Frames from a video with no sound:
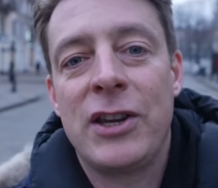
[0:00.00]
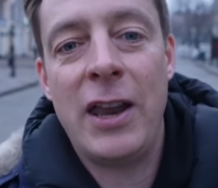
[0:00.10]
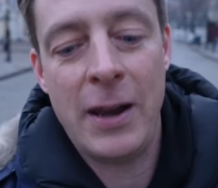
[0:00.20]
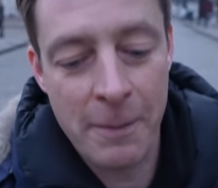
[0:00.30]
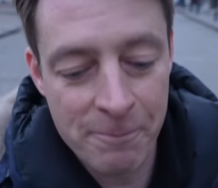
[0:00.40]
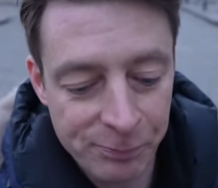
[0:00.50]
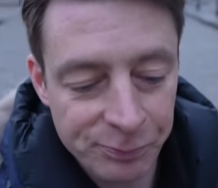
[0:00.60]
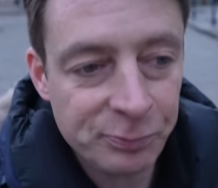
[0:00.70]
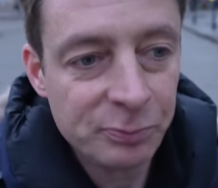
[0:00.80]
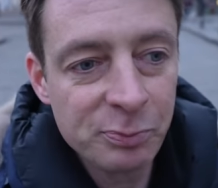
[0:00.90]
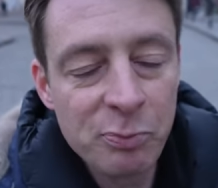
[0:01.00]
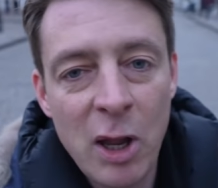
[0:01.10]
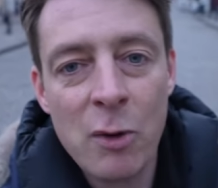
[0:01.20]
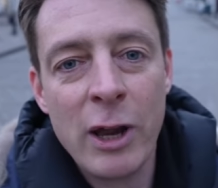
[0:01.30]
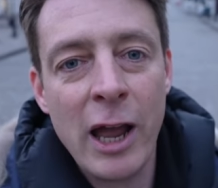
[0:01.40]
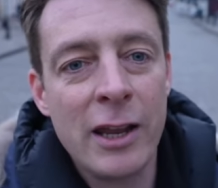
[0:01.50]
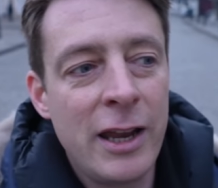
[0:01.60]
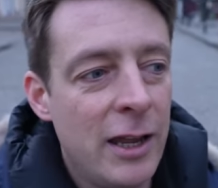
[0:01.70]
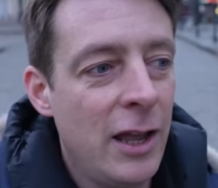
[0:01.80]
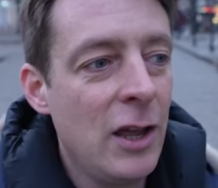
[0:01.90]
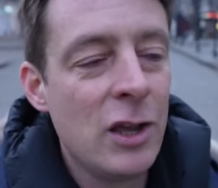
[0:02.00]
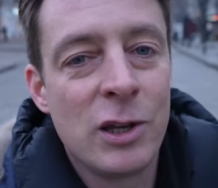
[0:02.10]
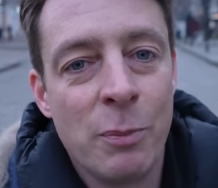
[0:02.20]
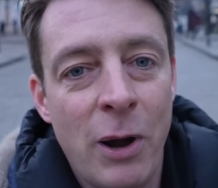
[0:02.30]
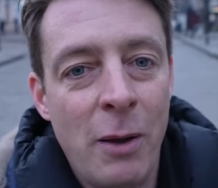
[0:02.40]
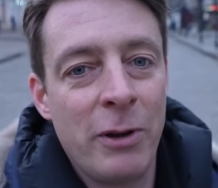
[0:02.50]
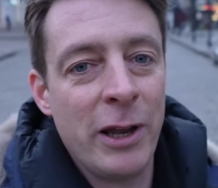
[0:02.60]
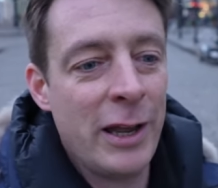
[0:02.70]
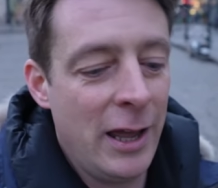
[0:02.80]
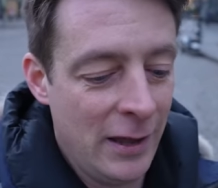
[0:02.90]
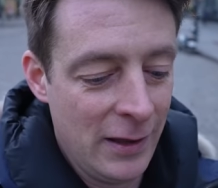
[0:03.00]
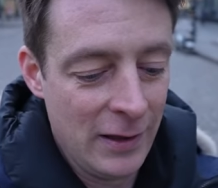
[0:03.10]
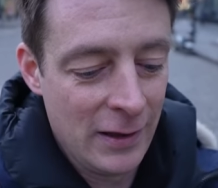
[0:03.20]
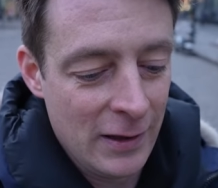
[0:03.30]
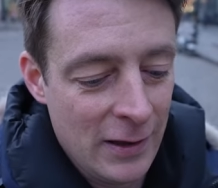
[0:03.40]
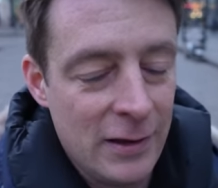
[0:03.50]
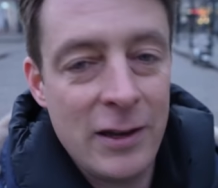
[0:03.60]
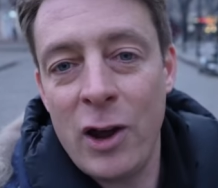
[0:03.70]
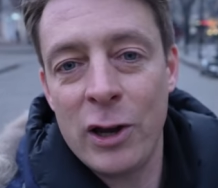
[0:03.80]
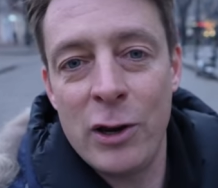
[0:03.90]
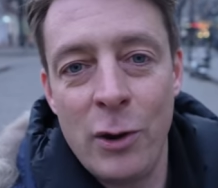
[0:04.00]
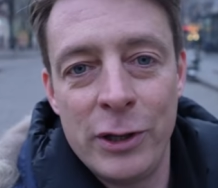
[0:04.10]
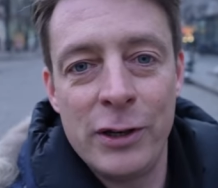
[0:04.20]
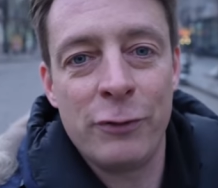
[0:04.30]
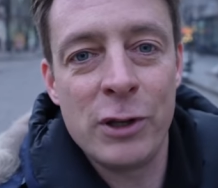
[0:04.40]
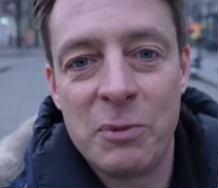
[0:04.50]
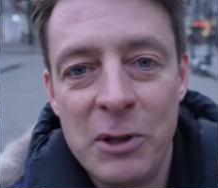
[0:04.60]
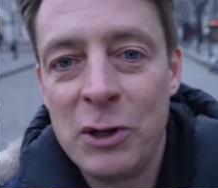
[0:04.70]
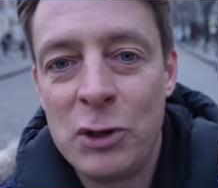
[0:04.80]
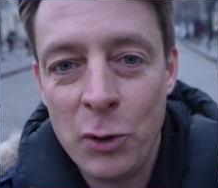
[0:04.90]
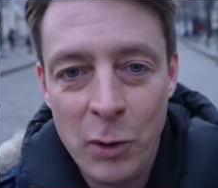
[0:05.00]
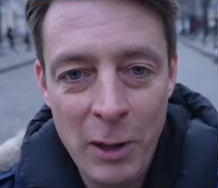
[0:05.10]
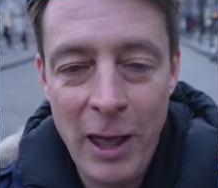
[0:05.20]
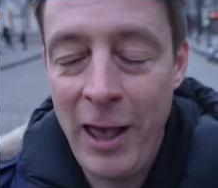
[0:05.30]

And reality, you're probably not going to know the difference between the two.